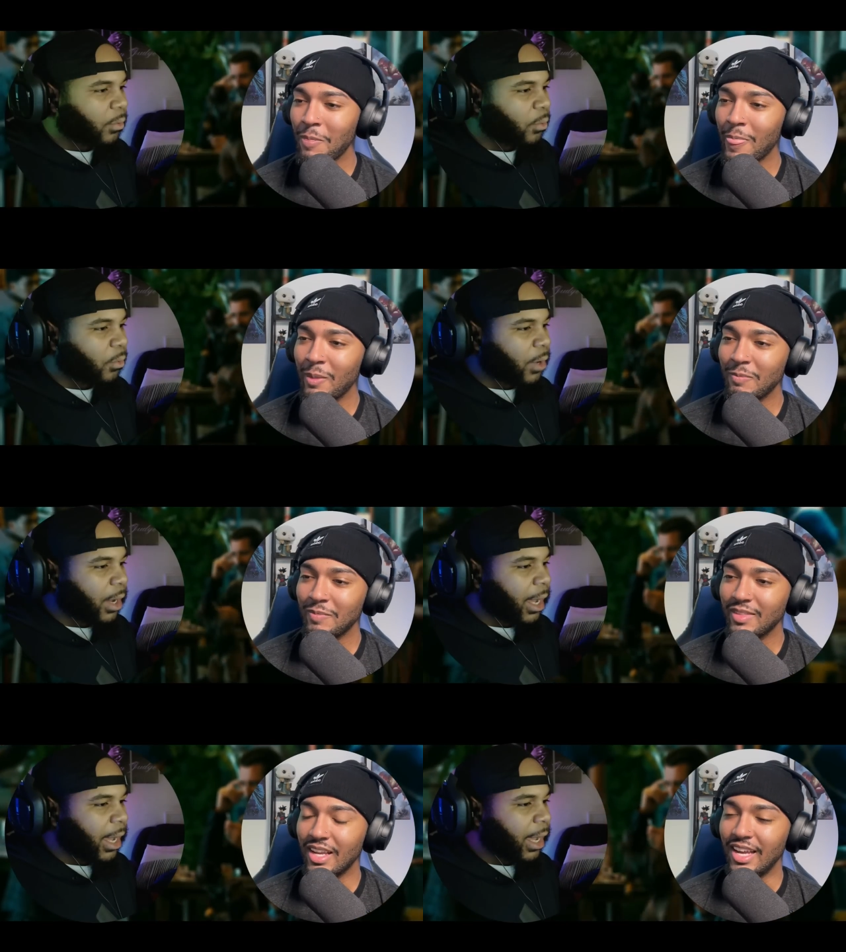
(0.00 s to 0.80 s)

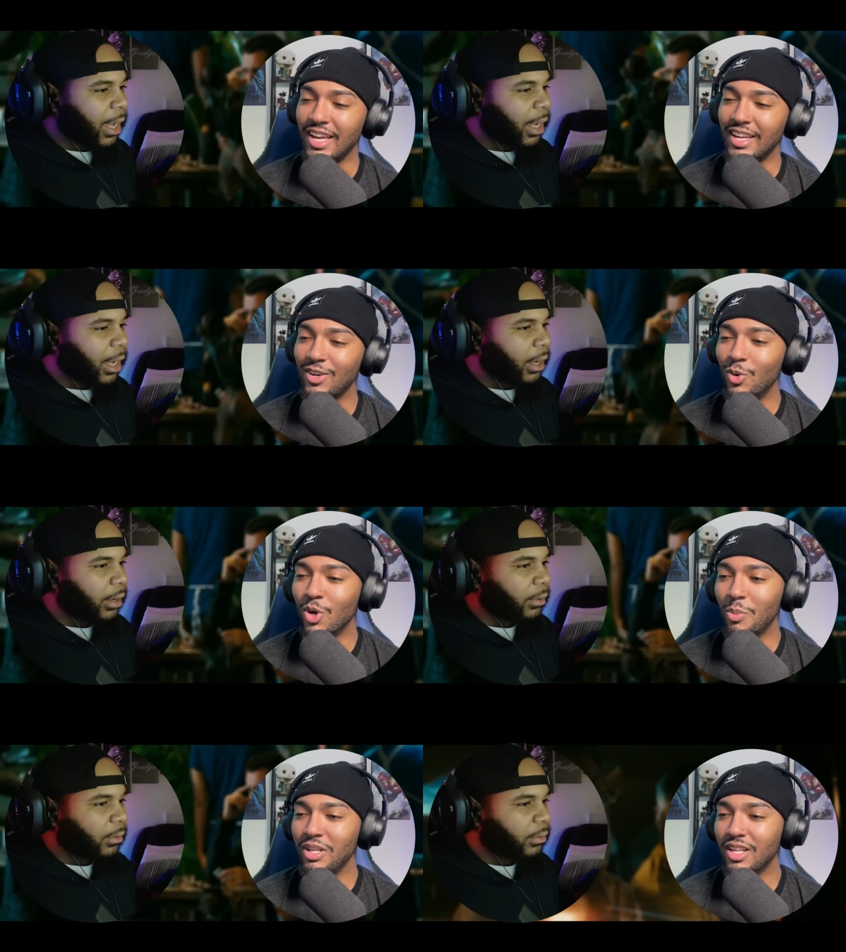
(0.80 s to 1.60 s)
Speaker 1: Wow. Hey, who
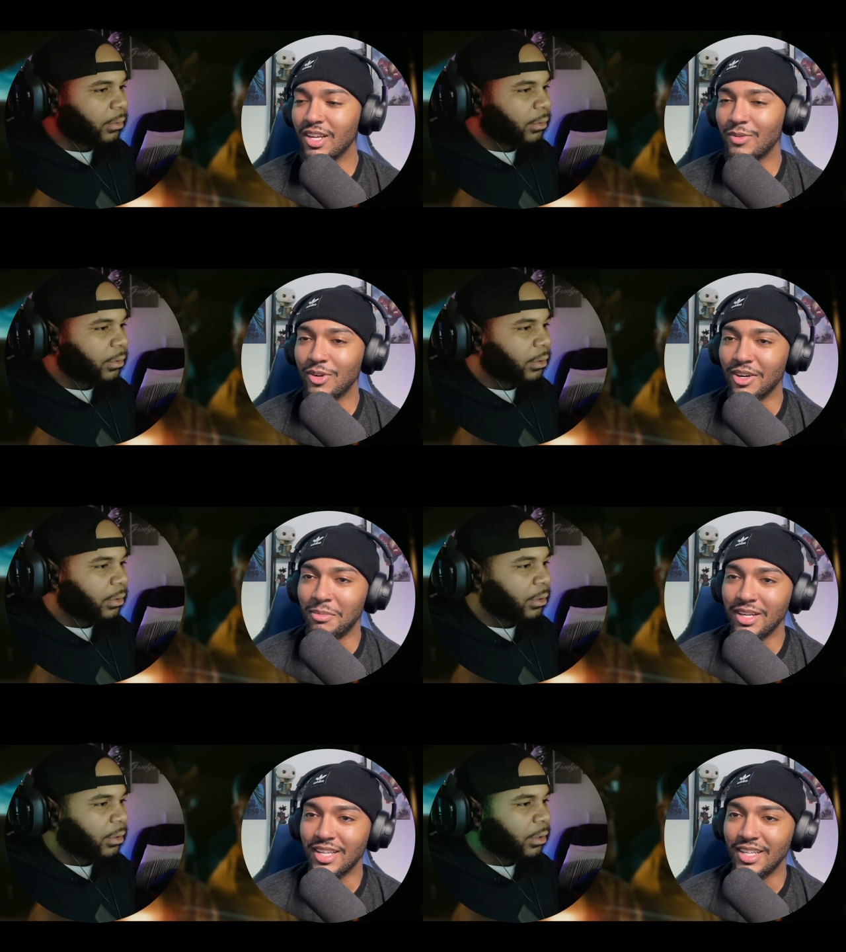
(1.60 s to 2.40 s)
gonna be looking for a
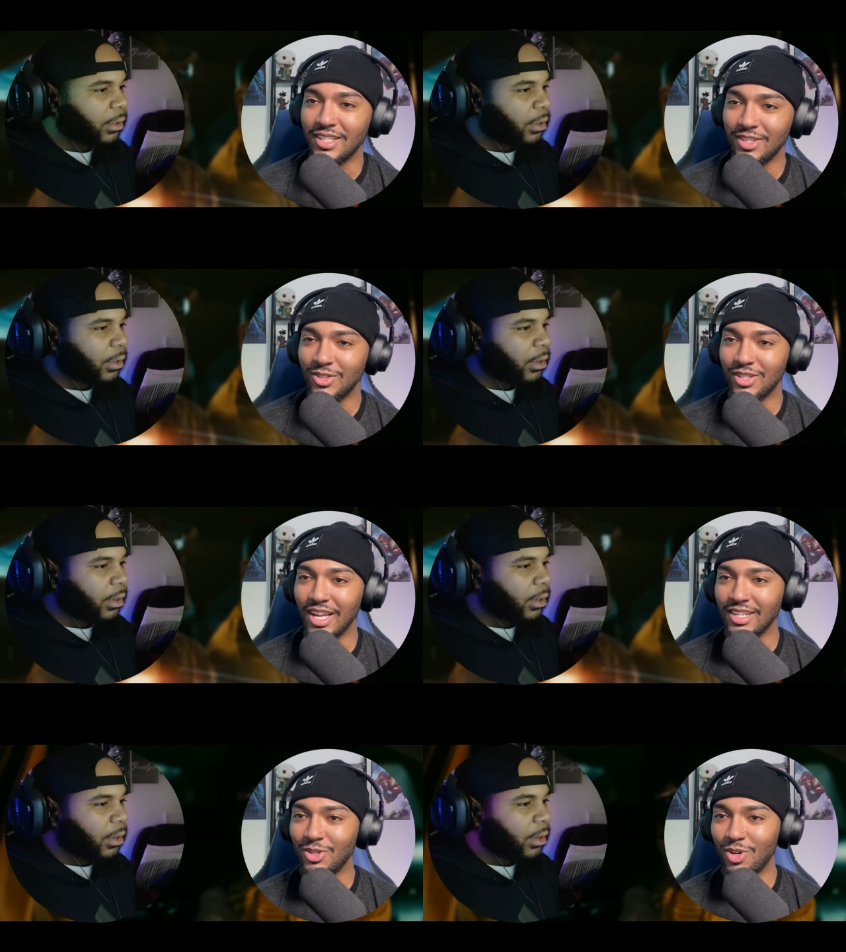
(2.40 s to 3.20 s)
monkey to do
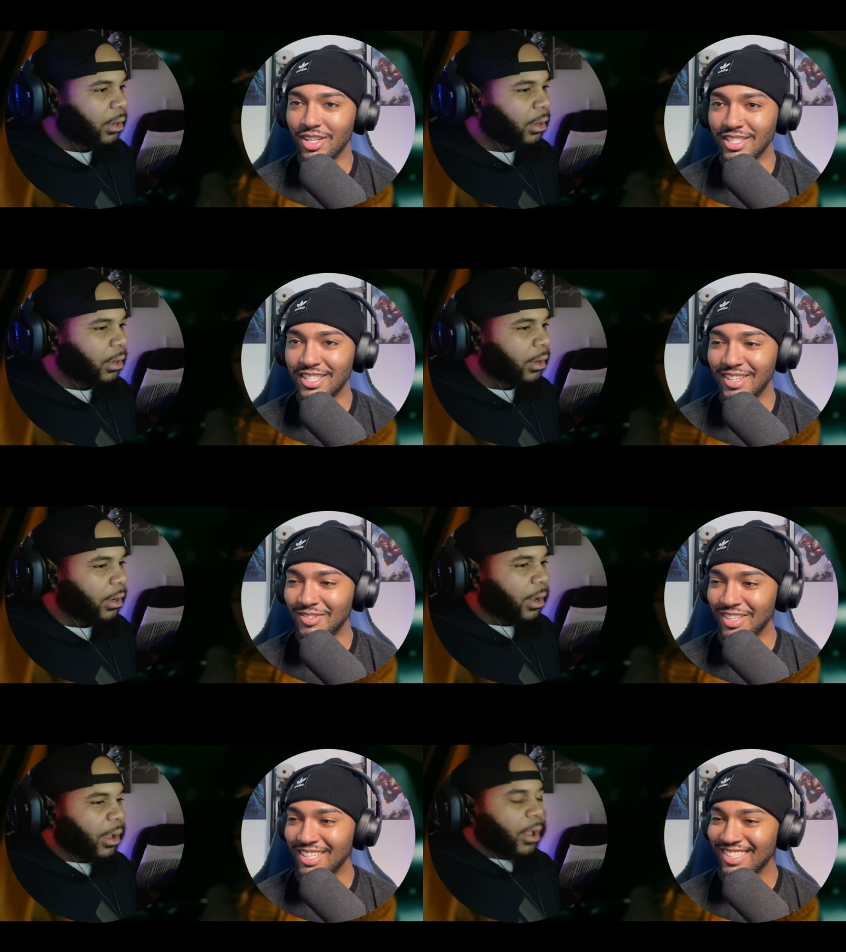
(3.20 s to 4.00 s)
like do all this
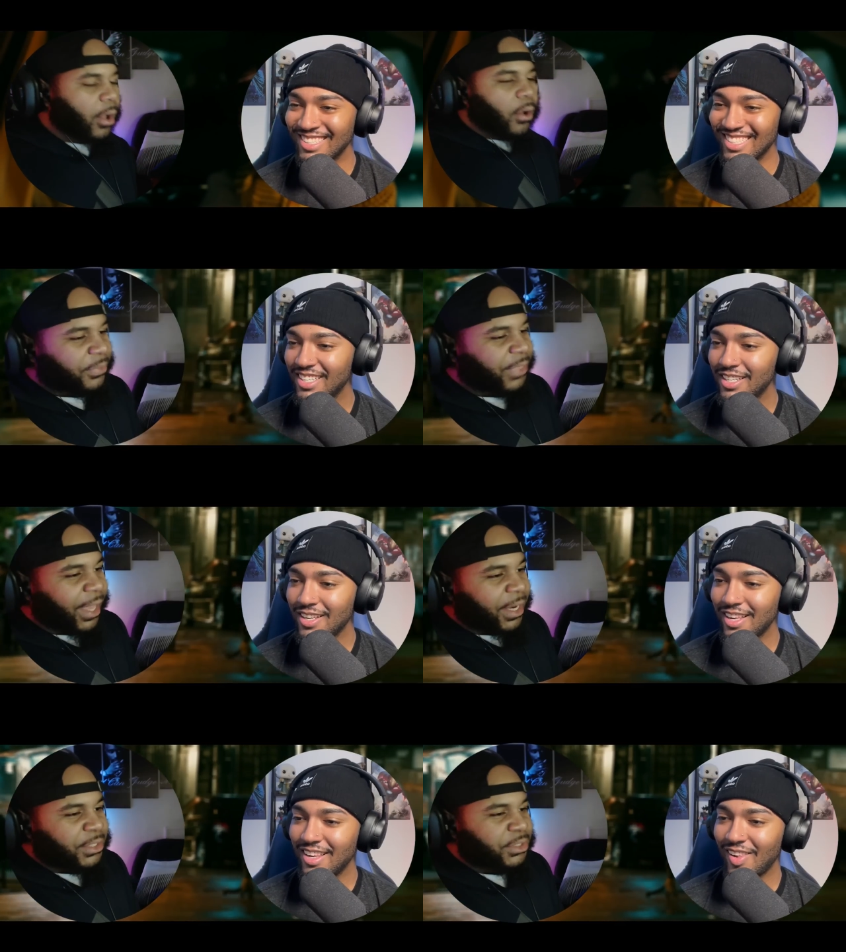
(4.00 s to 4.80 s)
stuff, right? That
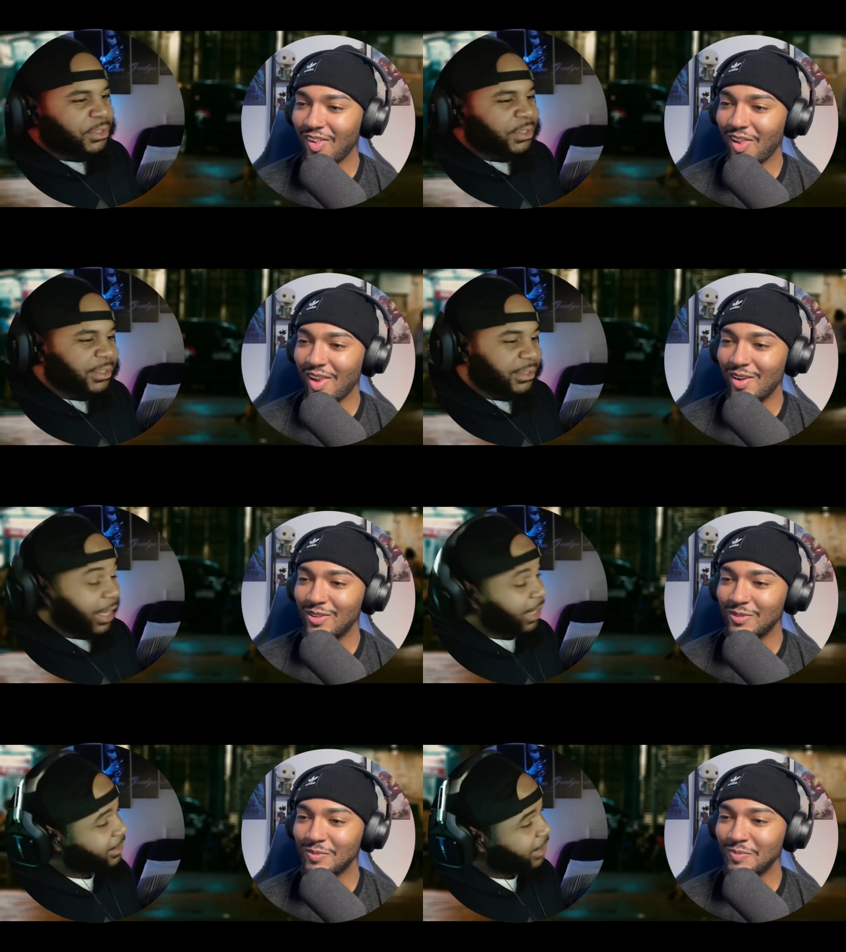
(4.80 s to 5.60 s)
is
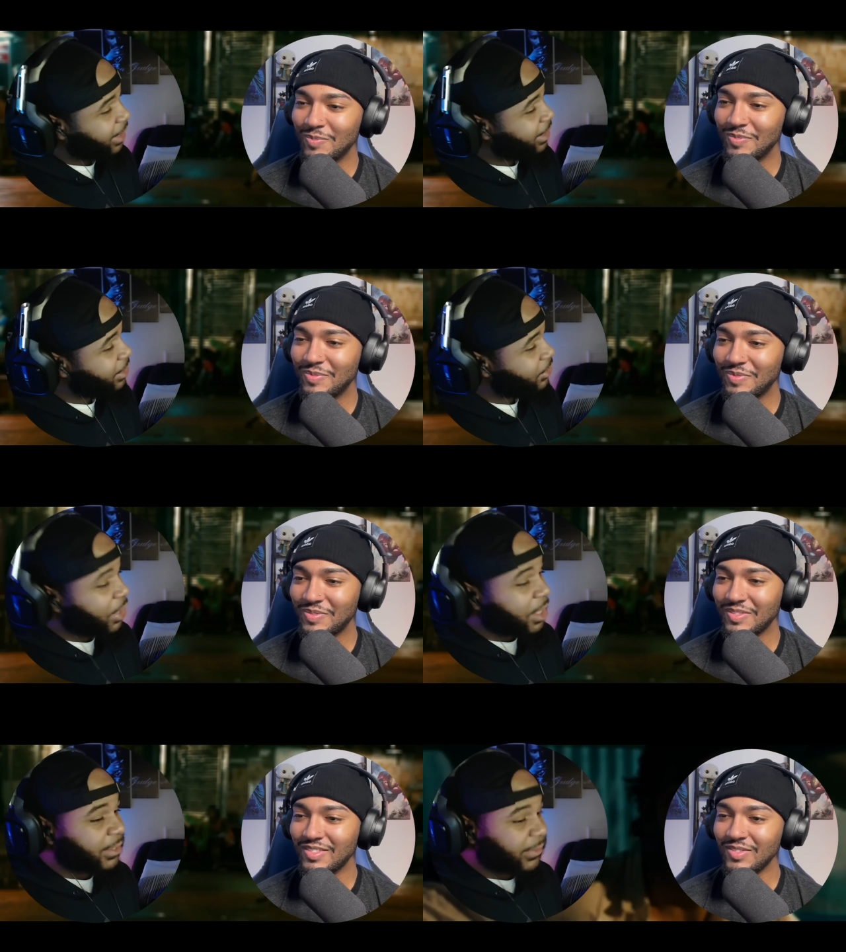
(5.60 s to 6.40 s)
that that is
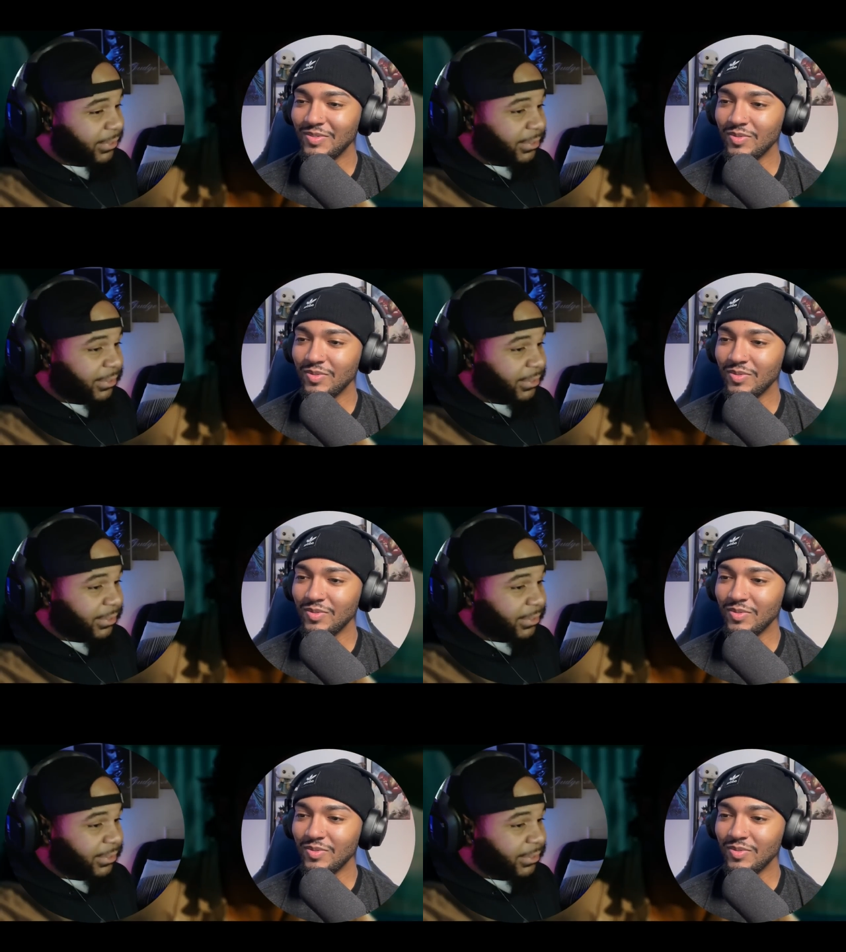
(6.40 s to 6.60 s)
genius.